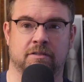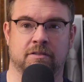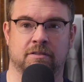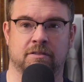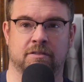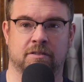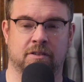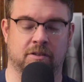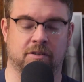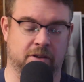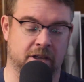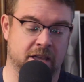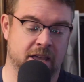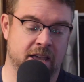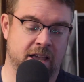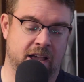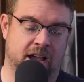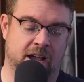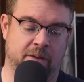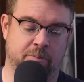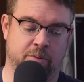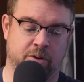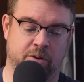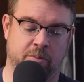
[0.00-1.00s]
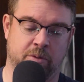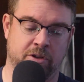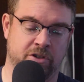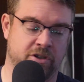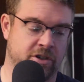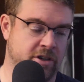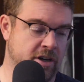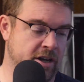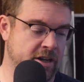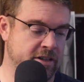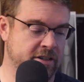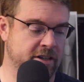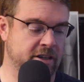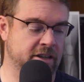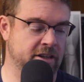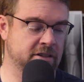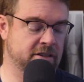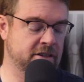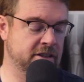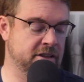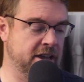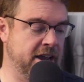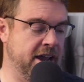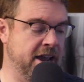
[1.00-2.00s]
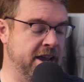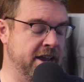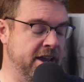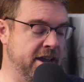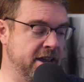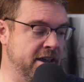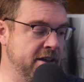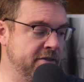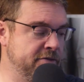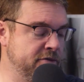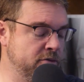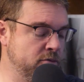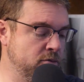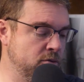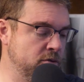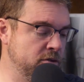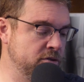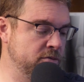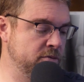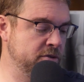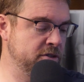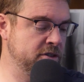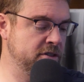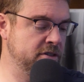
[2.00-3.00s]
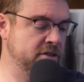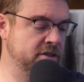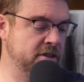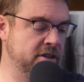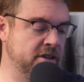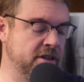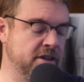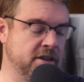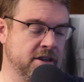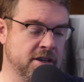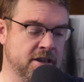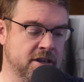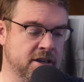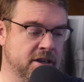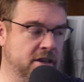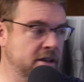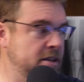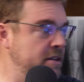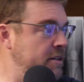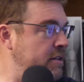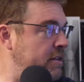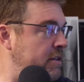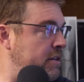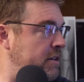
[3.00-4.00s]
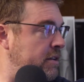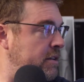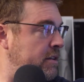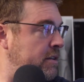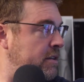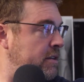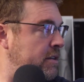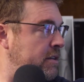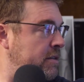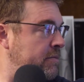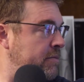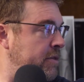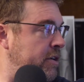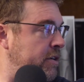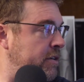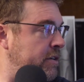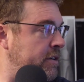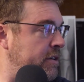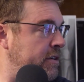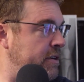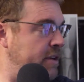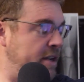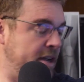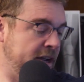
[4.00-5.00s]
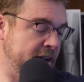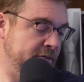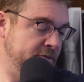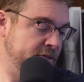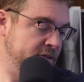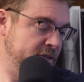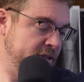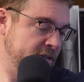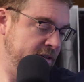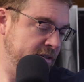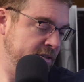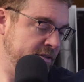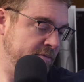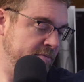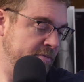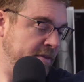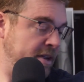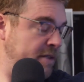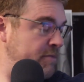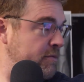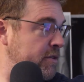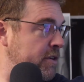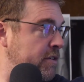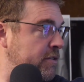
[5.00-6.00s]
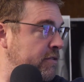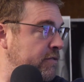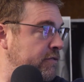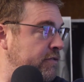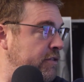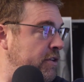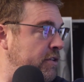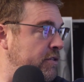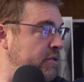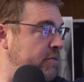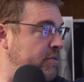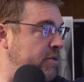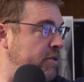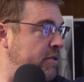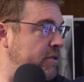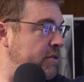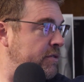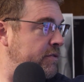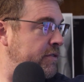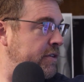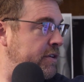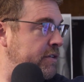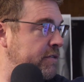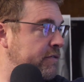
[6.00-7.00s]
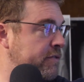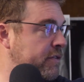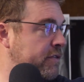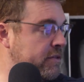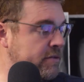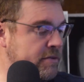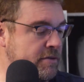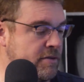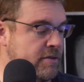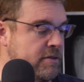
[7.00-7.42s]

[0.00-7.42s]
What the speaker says: All right. I put a bunch of content into the AAF Awards, which is the American Advertising. Man, we are falling apart over here, folks.